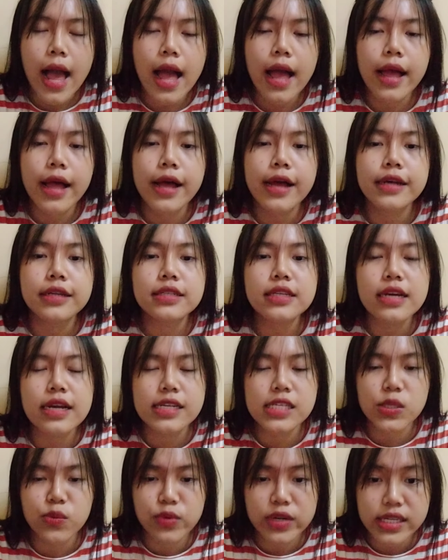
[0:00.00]
And
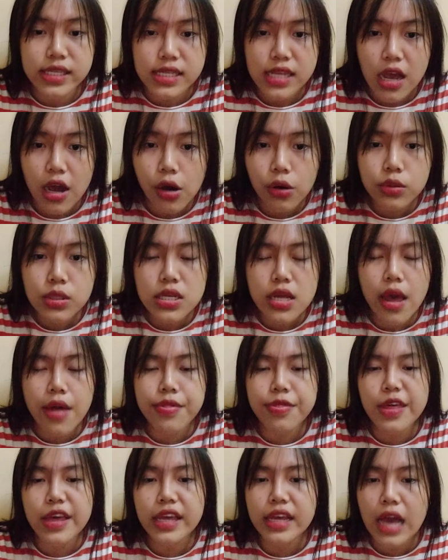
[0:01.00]
as a result, I
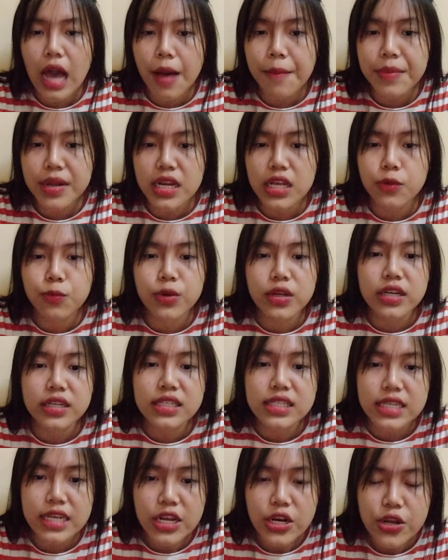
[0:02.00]
think companies will
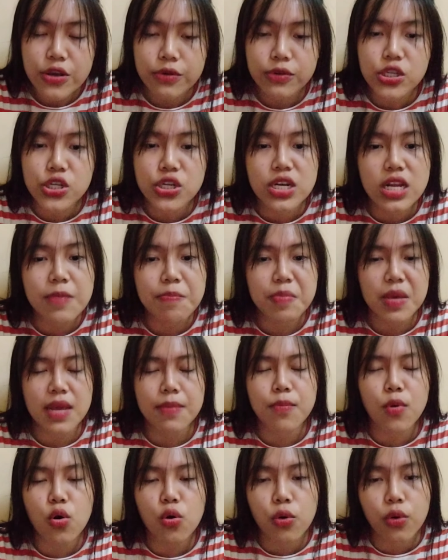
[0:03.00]
continue to need
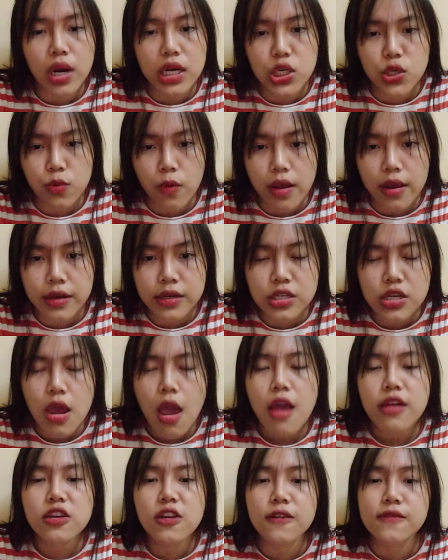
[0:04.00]
people who are trained
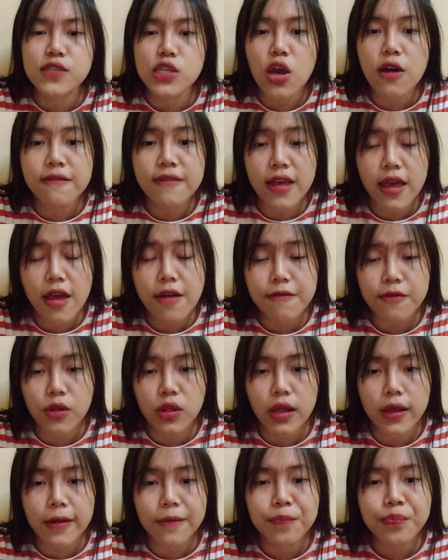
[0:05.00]
to observe
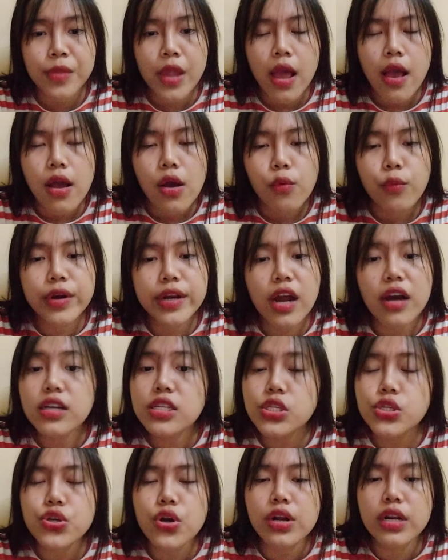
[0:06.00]
carefully. When I
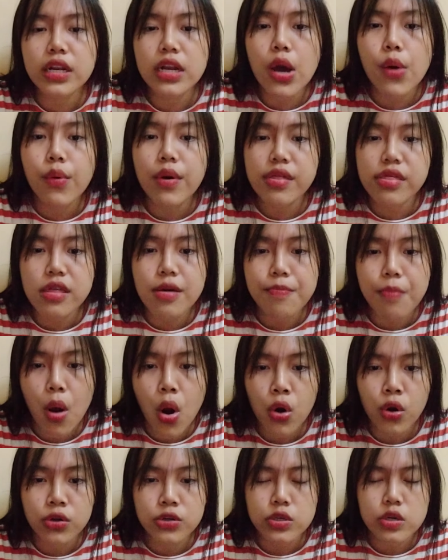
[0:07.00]
started out
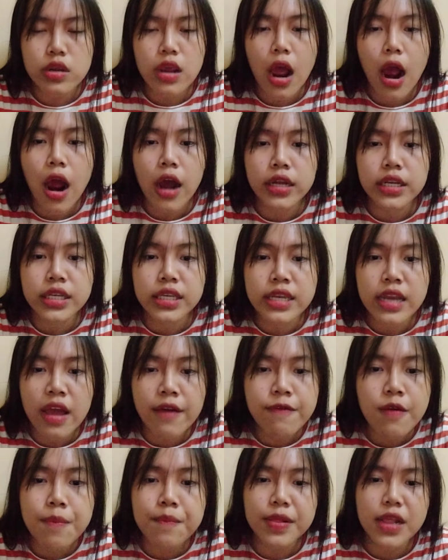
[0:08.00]
anthropology, I
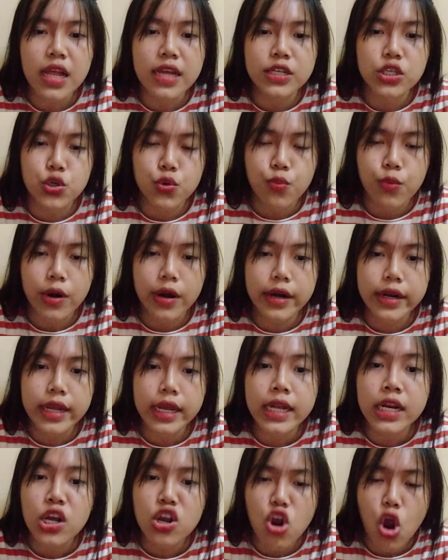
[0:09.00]
never planned to
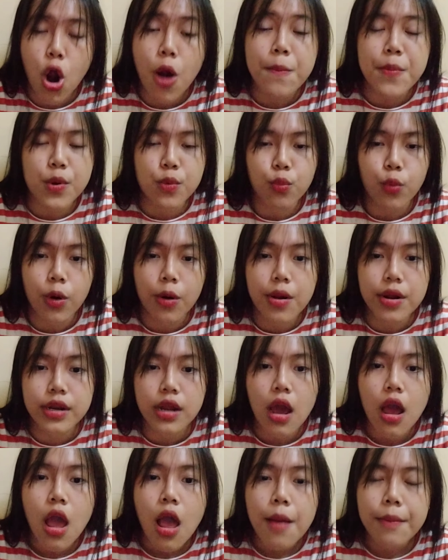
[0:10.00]
work in the corporate world.
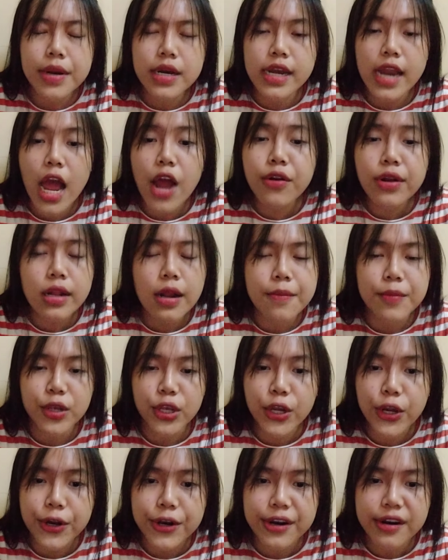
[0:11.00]
But now that I'm
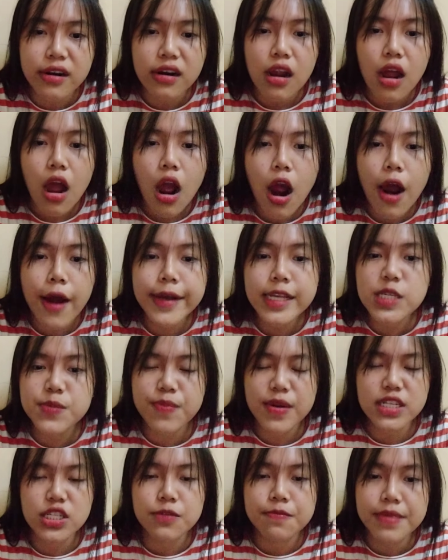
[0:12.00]
here, I
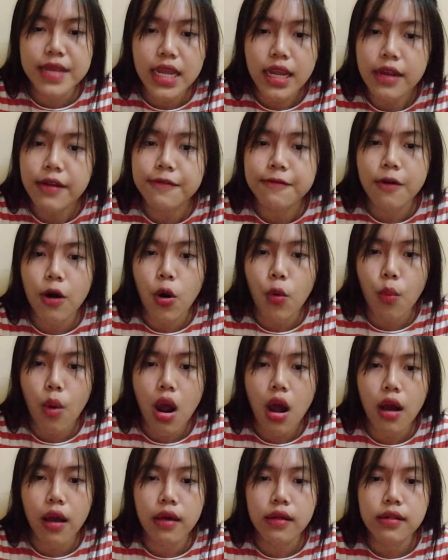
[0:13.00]
expect to be here for a
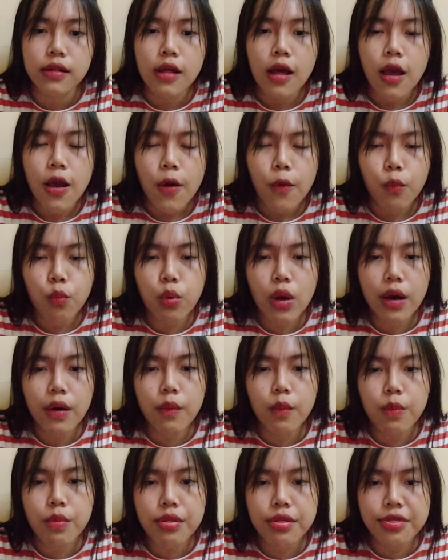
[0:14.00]
while.
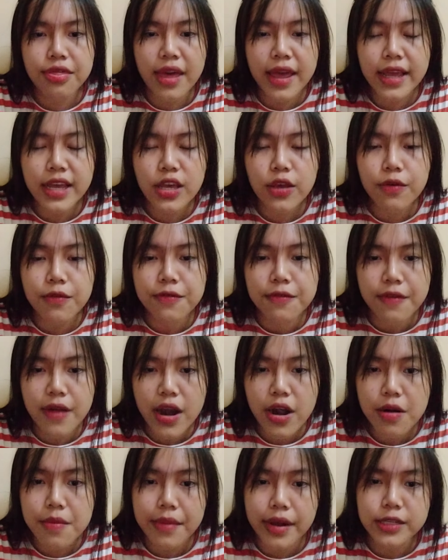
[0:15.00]
Well, thank you
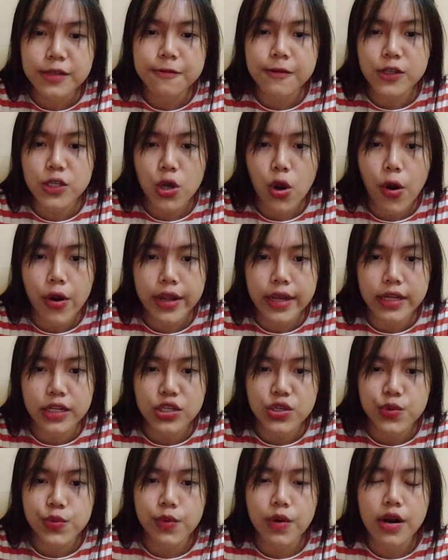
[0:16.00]
very much for
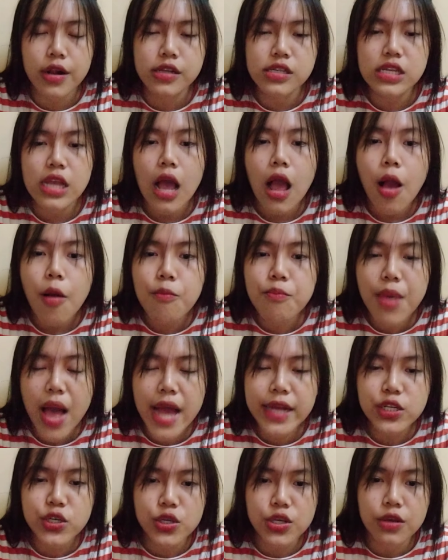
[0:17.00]
talking to us.
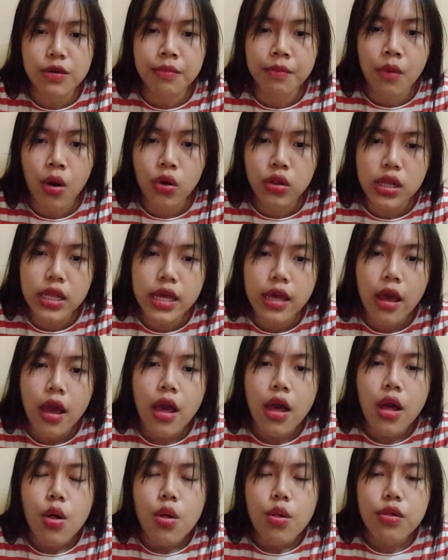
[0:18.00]
Back to you, Molly.
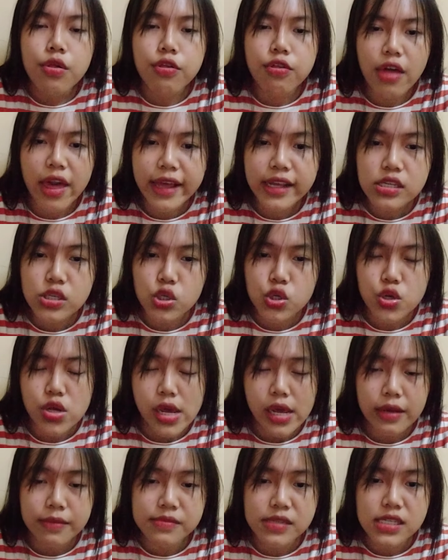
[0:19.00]
Thanks,
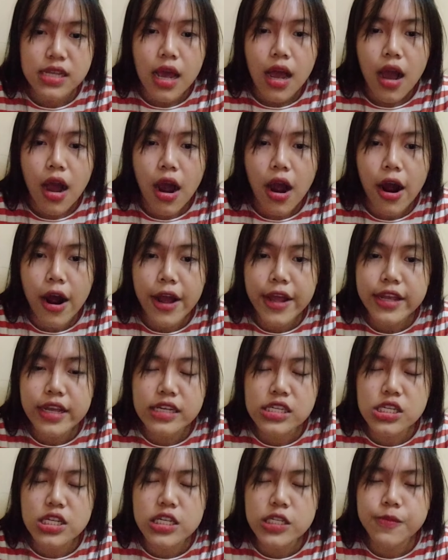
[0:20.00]
James. I
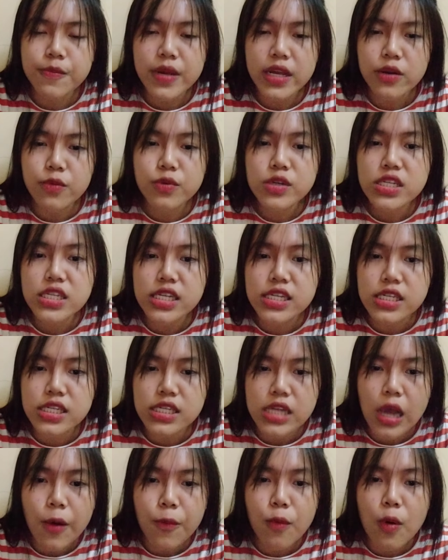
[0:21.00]
guess this means we see
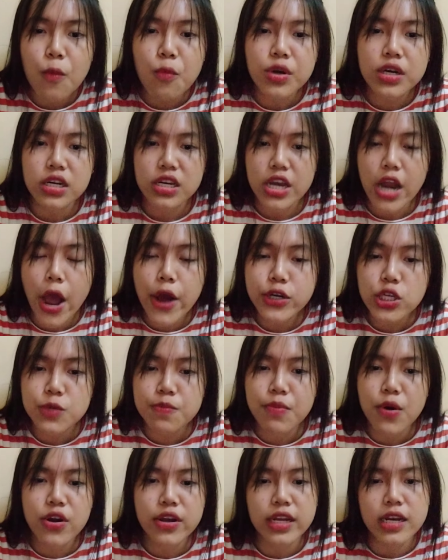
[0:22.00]
someone with a
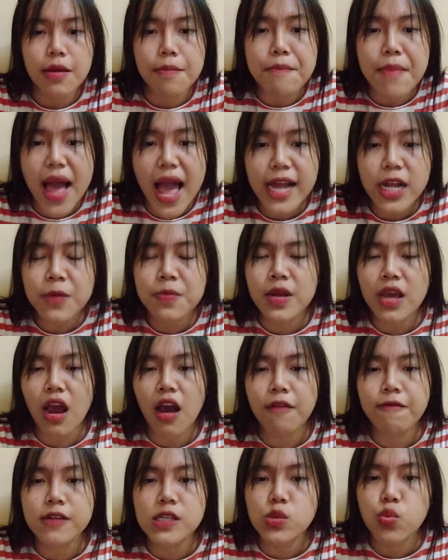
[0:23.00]
notebook in the back of the
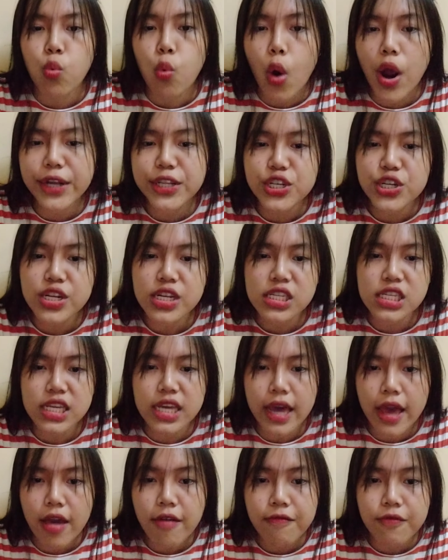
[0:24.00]
office watching us
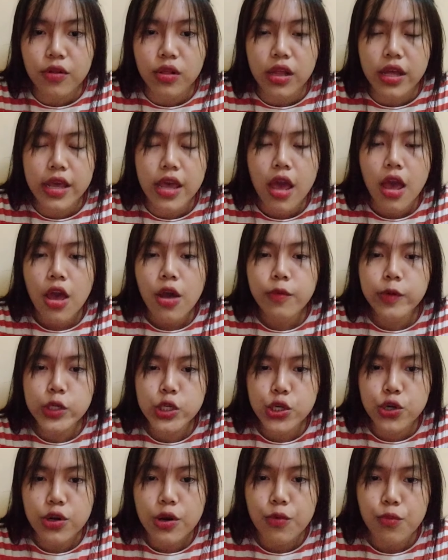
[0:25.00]
carefully. We
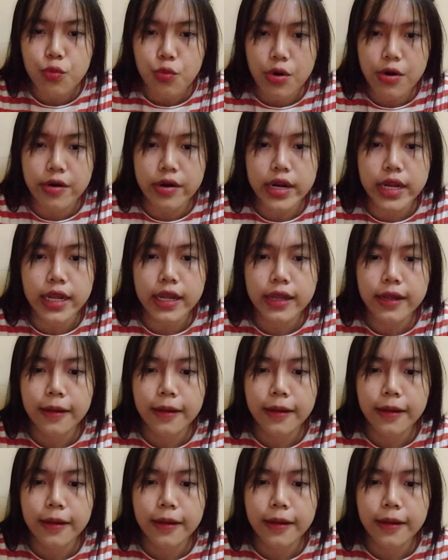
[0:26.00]
shouldn't worry.